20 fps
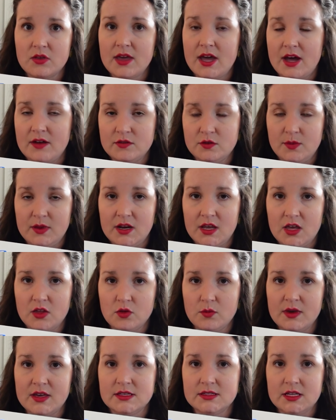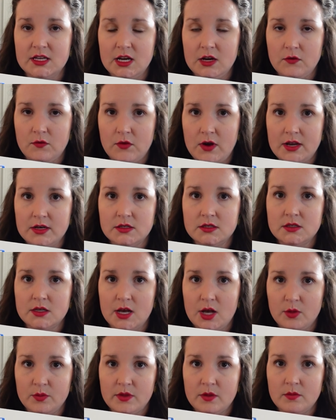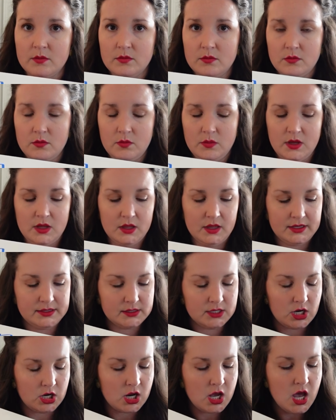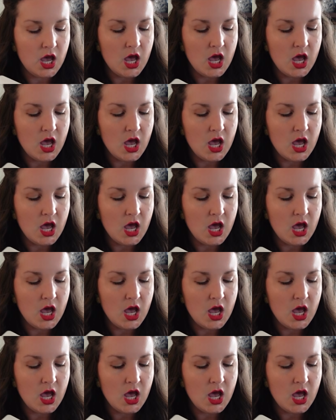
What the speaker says: They have to be together because they need a friend to help them be less scared.